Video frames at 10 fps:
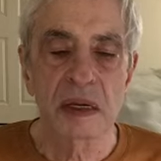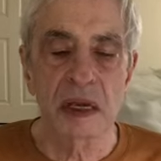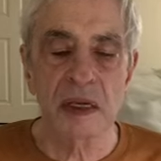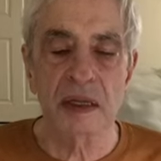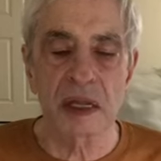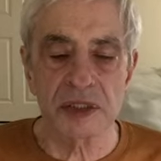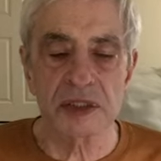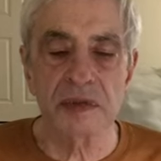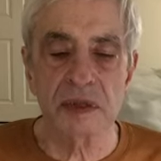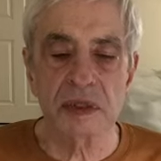And
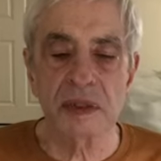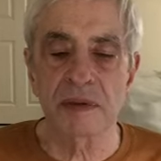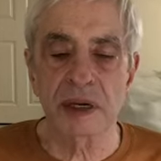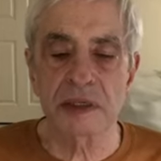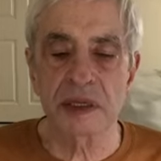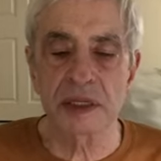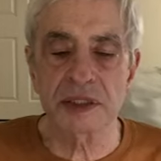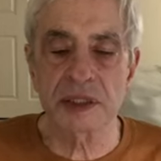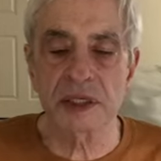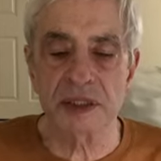that's what the
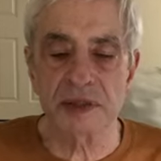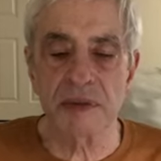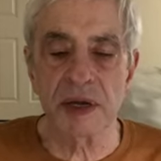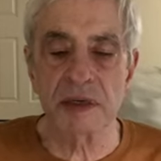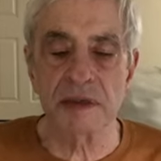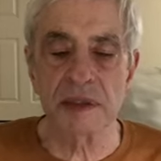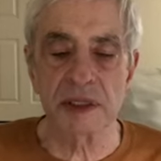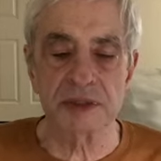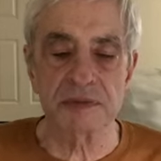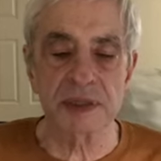meditation is about. It
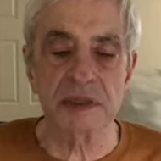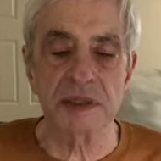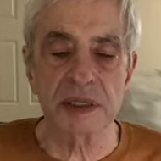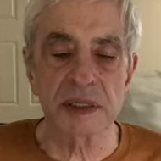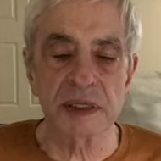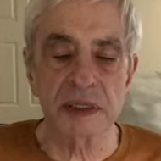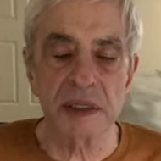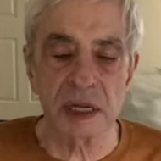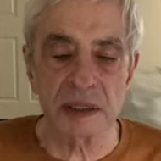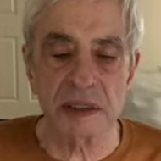is building
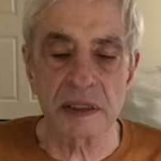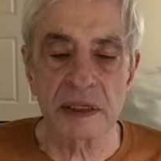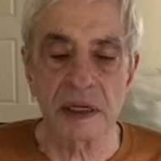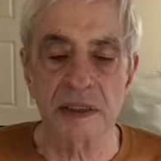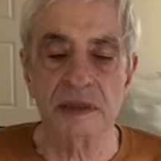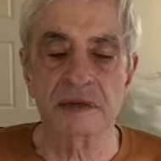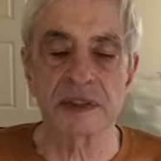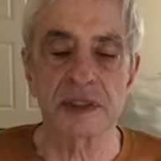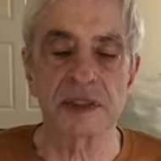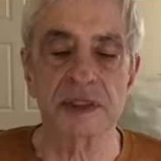that kind of
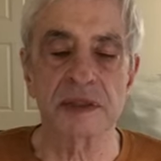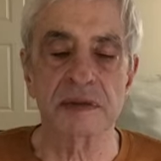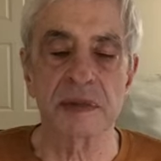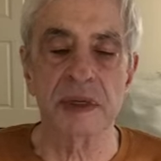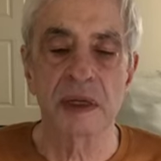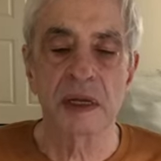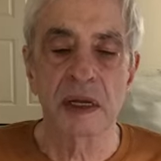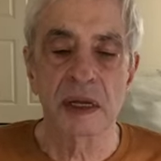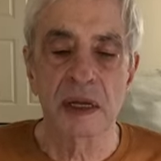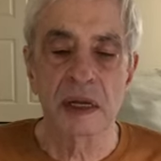system.
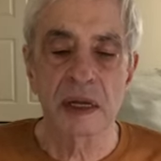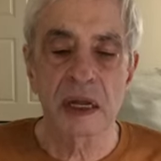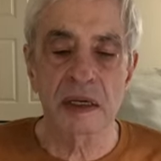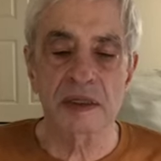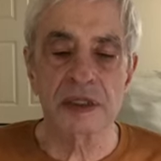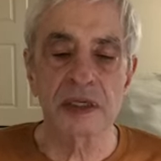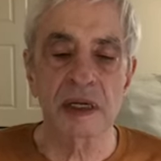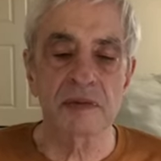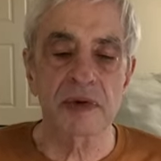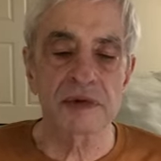And there's a
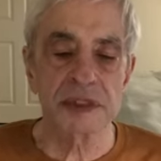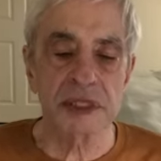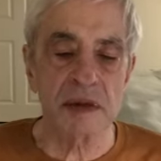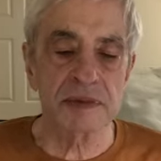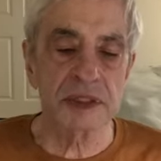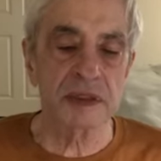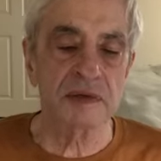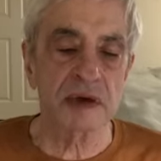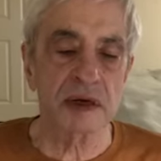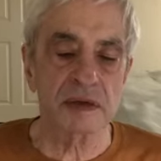number of steps
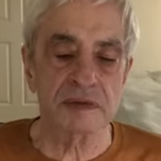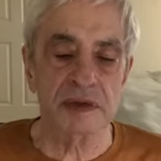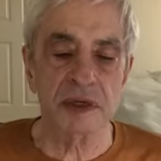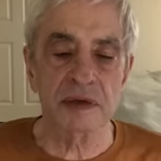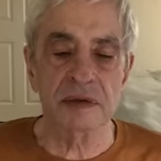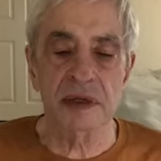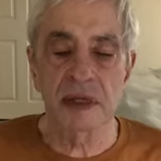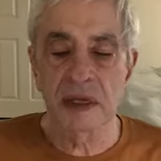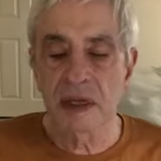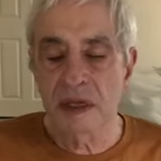involved, you
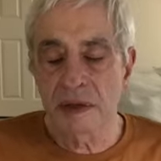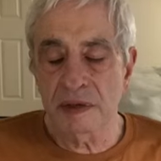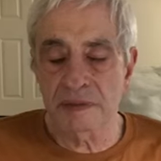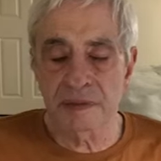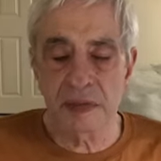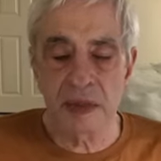know,